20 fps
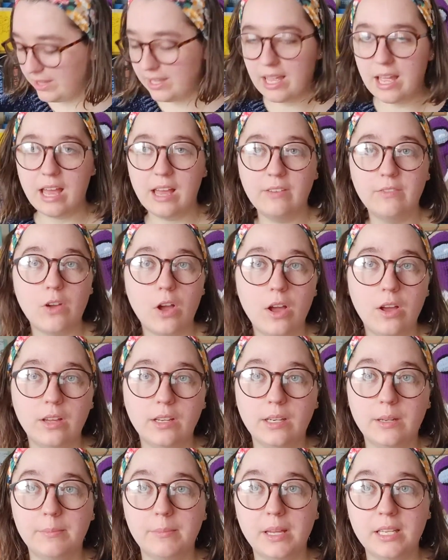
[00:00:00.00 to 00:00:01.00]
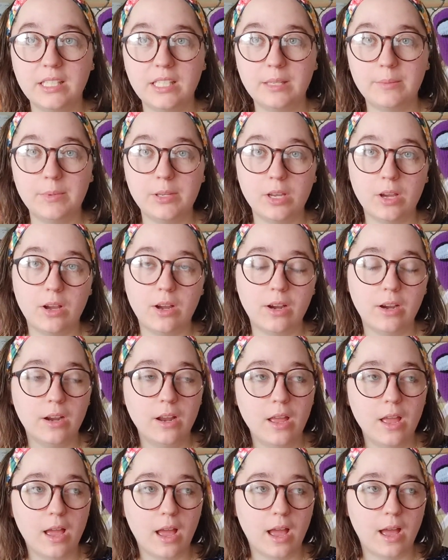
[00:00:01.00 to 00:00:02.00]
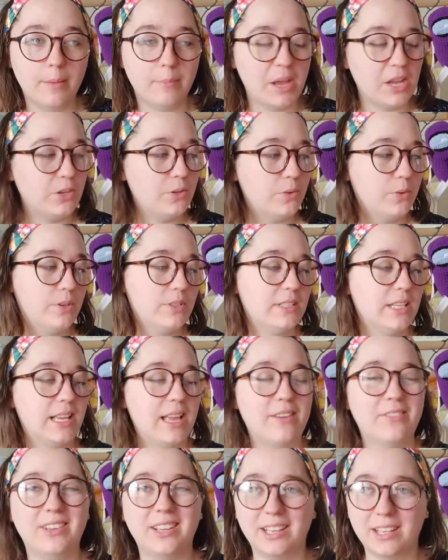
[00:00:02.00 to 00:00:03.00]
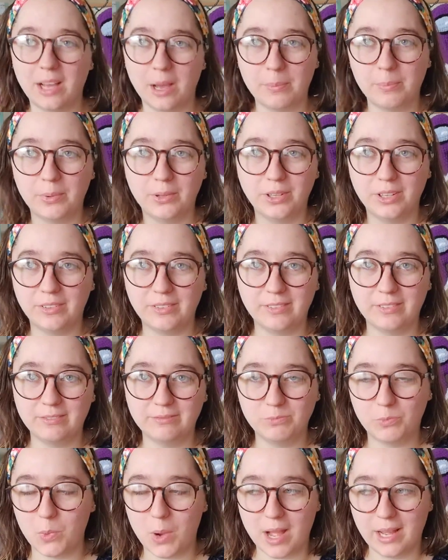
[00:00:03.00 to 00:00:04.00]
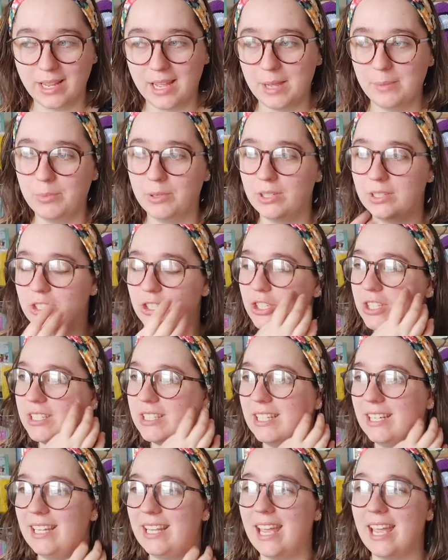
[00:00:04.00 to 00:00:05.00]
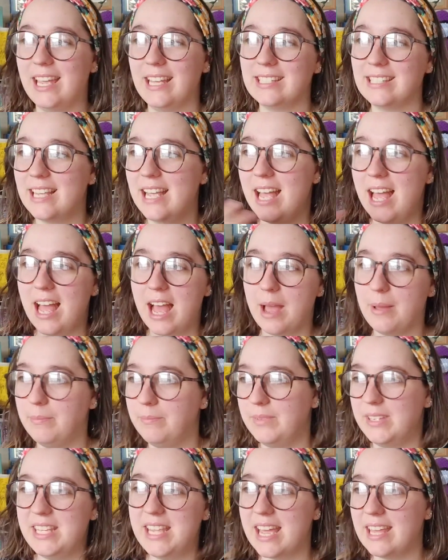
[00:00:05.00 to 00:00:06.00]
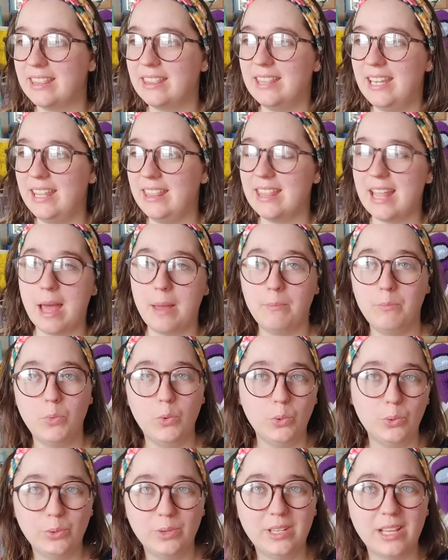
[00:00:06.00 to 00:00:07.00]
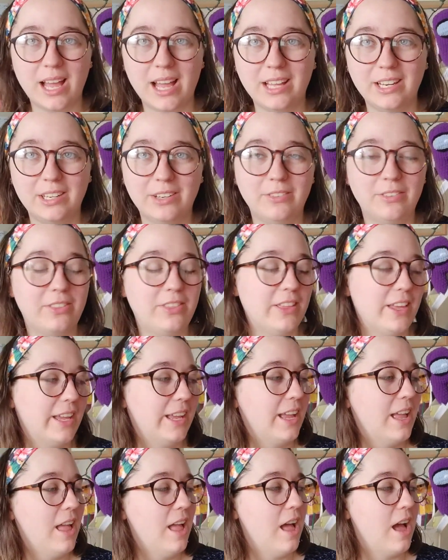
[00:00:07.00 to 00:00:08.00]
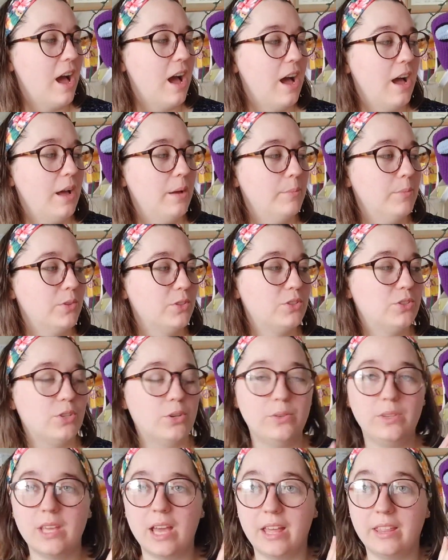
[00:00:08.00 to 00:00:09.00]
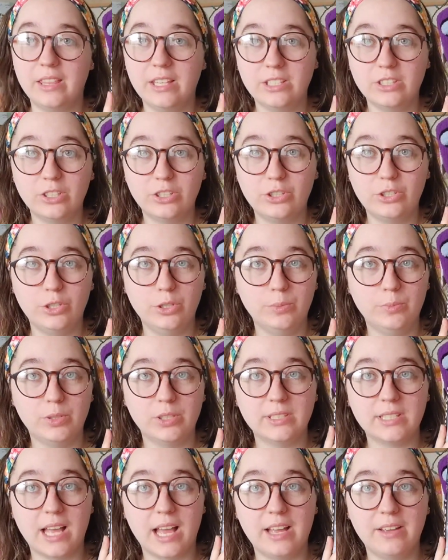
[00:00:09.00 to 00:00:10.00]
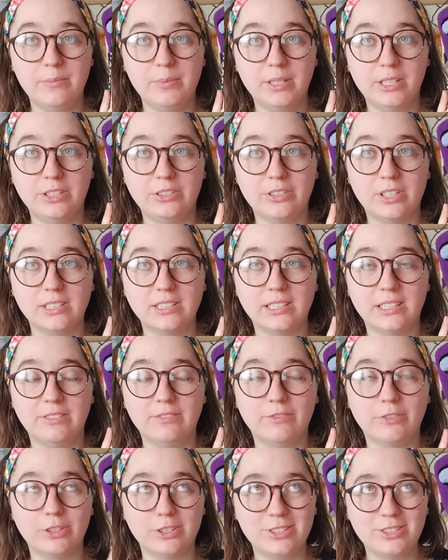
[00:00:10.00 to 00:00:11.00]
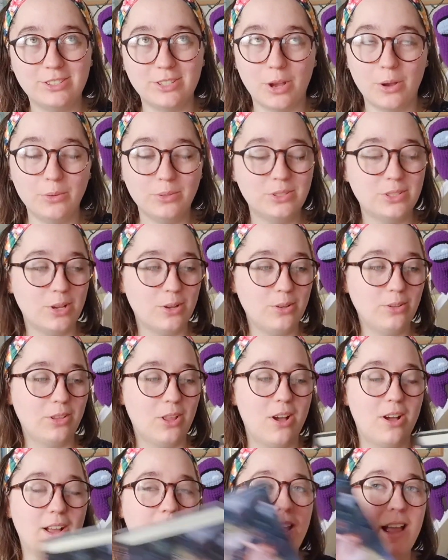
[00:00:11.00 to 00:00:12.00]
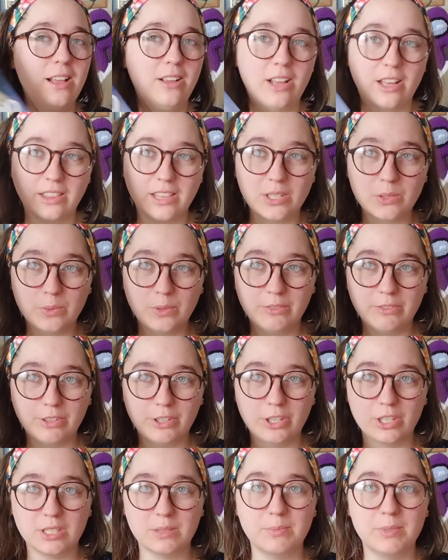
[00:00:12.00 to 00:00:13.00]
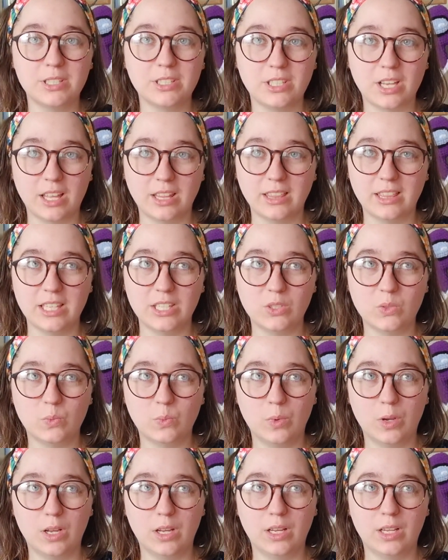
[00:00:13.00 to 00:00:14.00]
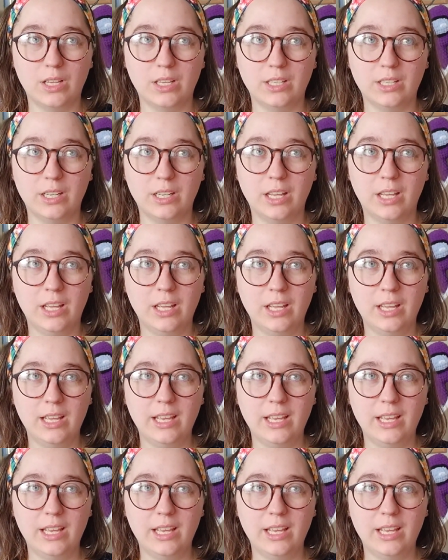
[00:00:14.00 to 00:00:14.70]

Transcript: really have on my T B R. Um, I do always like having a couple of Y A books just in case I get in that mood kind of thing. Um, so yeah, these are two books I've been interested in for so, so long. Got this one for Christmas, got this one